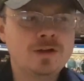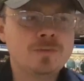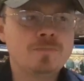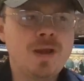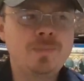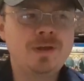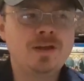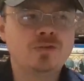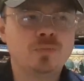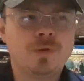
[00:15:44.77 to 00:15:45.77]
Maybe
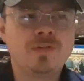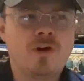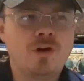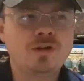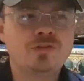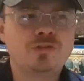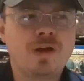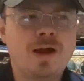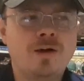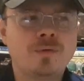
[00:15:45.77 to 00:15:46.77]
because one, the art
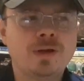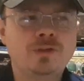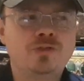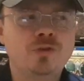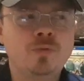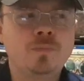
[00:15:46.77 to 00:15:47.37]
style, and two,